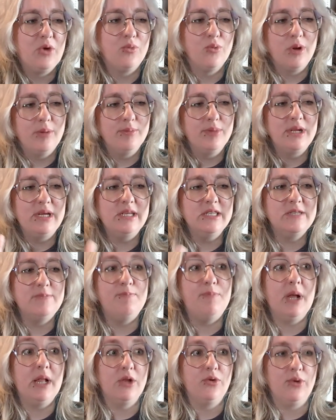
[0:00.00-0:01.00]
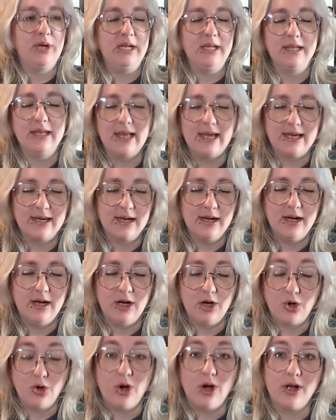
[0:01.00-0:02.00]
rumblings, bellowing like
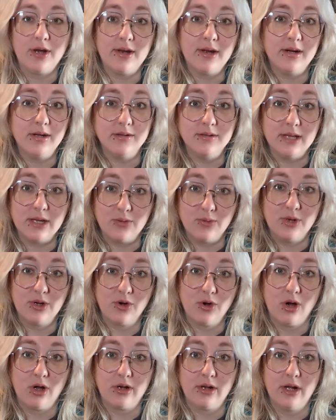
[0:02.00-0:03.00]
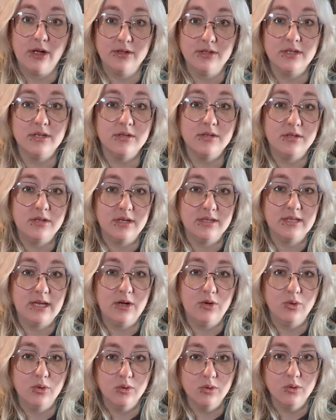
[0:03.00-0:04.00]
a crocodile, like when a crocodile does
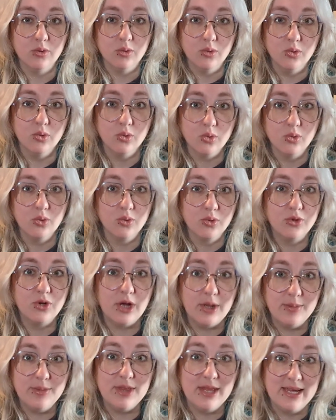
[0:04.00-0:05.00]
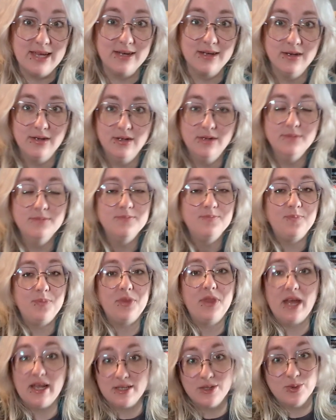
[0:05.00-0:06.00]
that type thing.
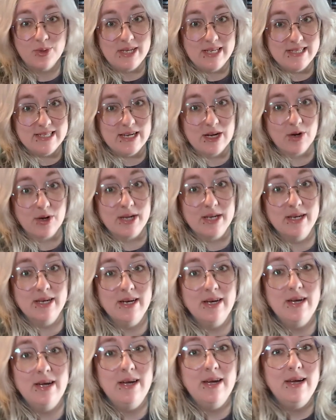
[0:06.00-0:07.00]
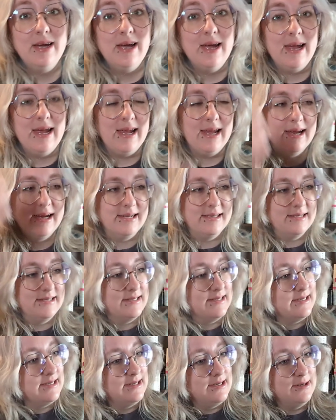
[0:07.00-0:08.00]
That's what he's hearing.
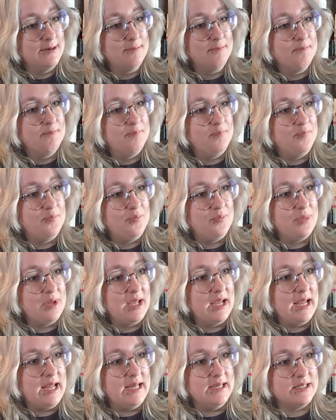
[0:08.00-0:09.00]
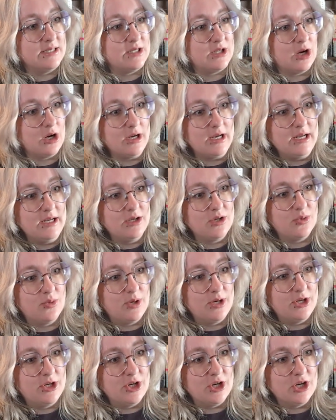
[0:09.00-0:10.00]
And he's starting to
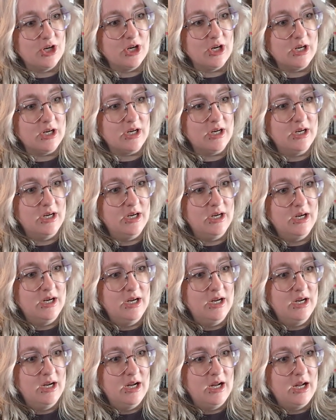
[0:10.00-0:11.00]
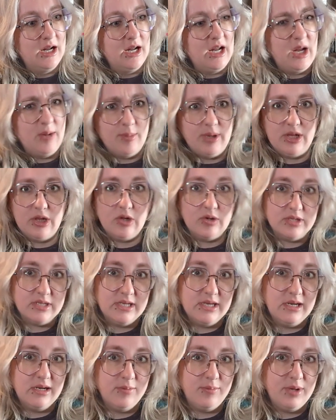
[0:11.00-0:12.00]
wonder, am I
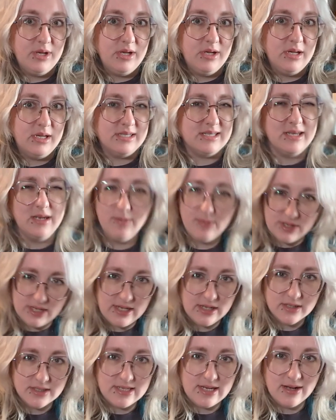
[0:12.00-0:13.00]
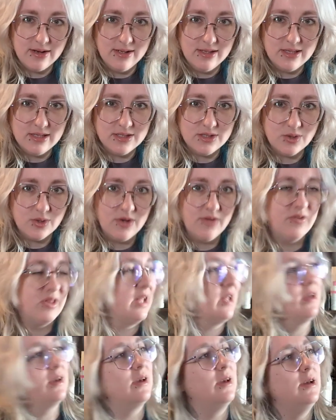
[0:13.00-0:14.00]
losing it a bit? Is anybody else hearing this sort of
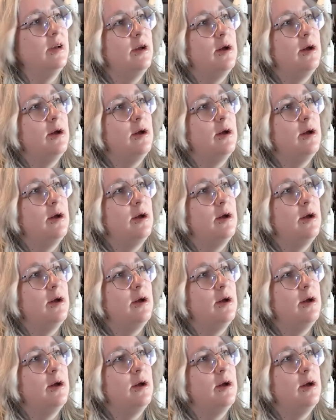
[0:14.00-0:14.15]
thing?